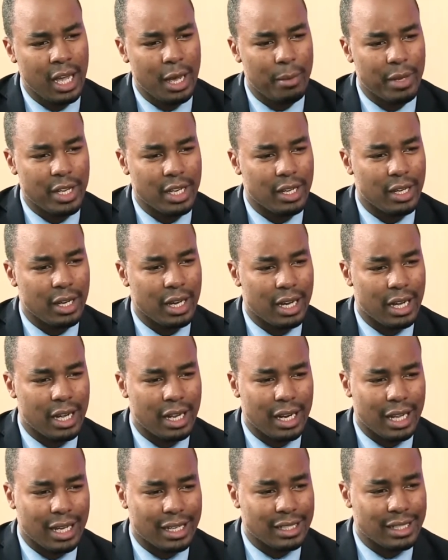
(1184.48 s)
I mean,
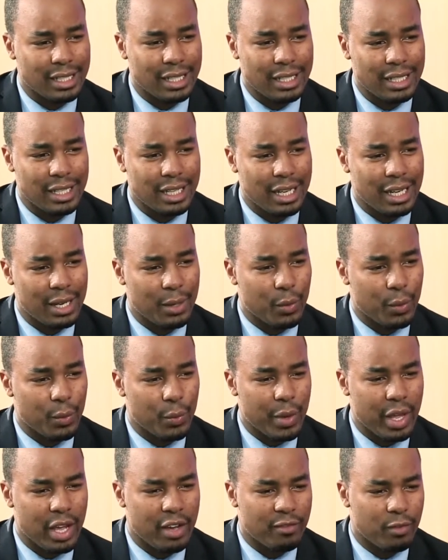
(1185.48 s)
like I said,
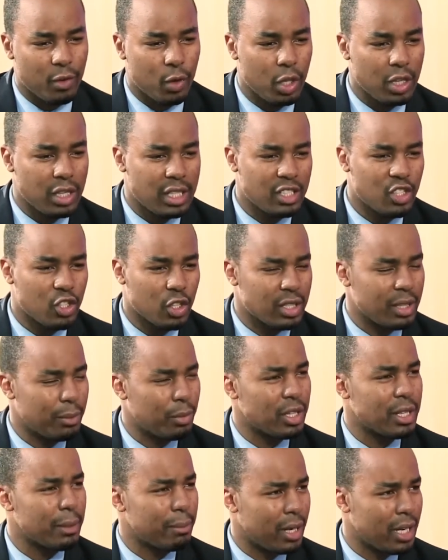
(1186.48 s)
we have all these talks
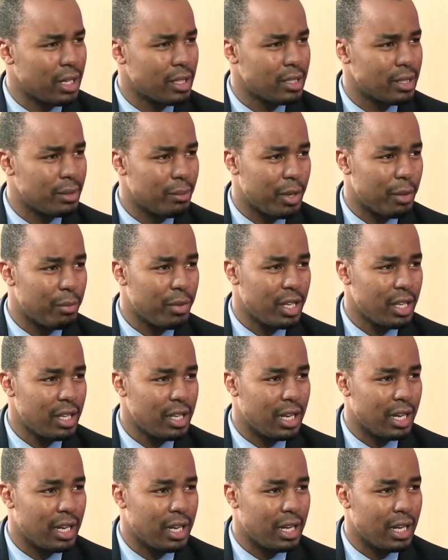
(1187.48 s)
about the banks, maybe,
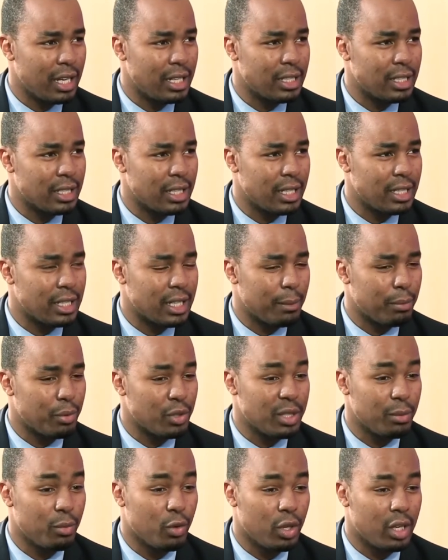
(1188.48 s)
uh, and, and a
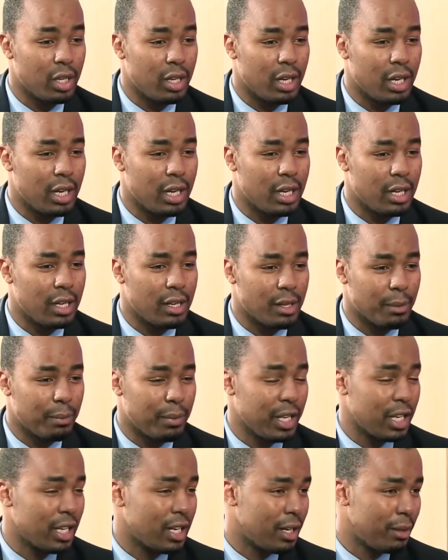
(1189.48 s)
possible uh,
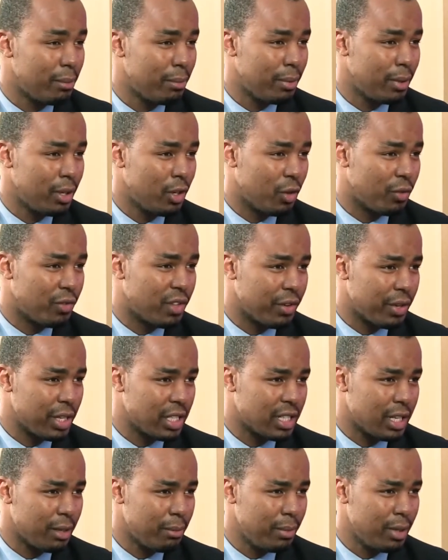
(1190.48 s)
repeal cap, uh -huh. the uh-huh.
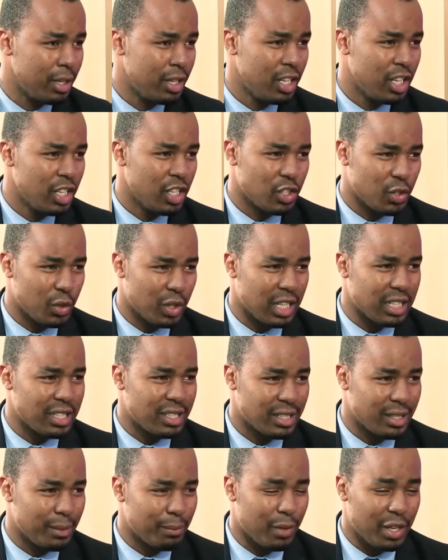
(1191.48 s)
rate cap. Yep. So
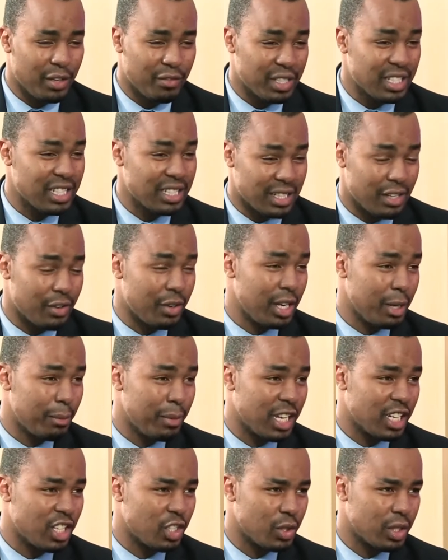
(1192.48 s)
that's investors are really
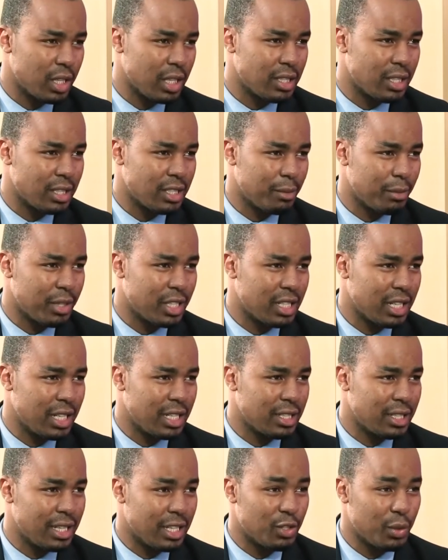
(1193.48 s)
buying into that sentiment,
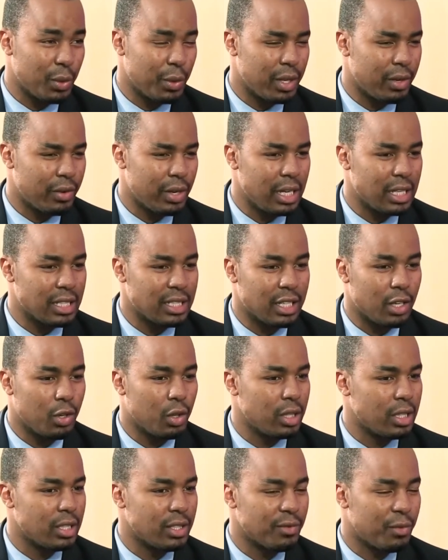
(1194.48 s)
and that's why we're really seeing
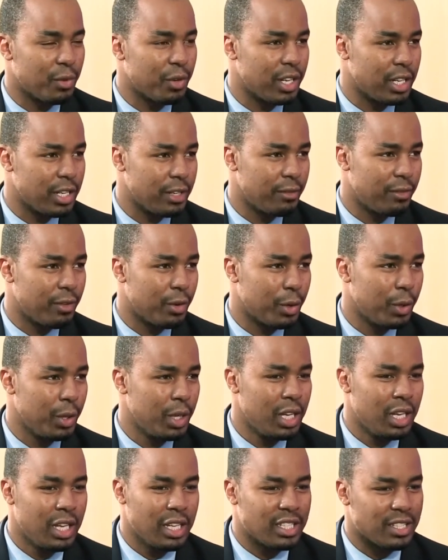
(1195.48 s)
all this foreign inflow.
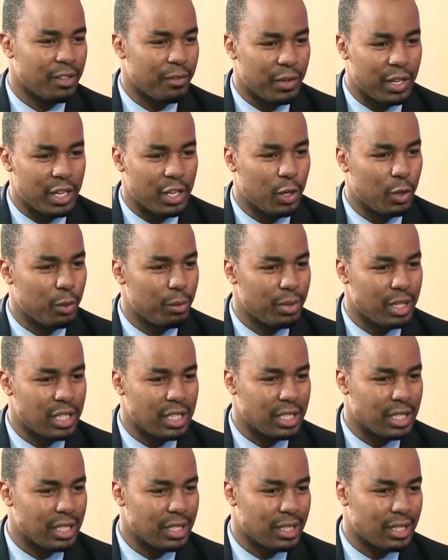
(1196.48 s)
Safaricom
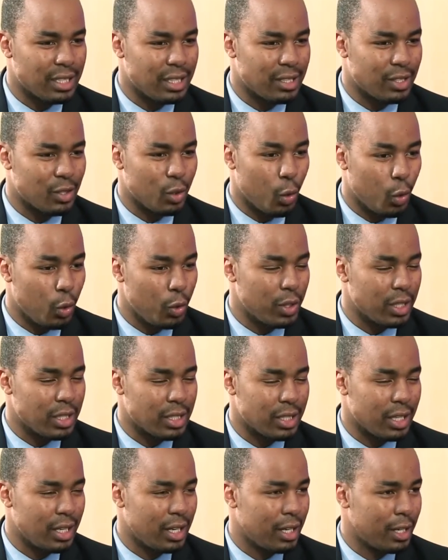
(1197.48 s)
is, is, is
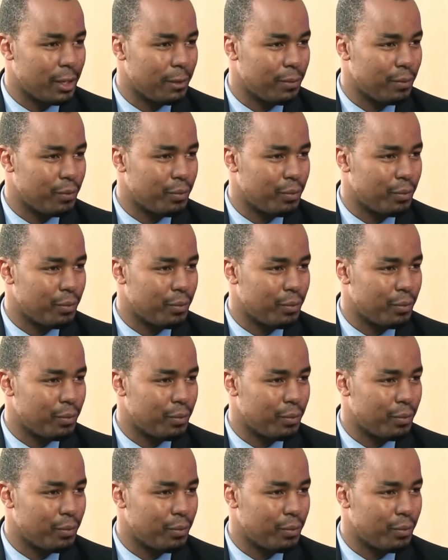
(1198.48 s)
always uh,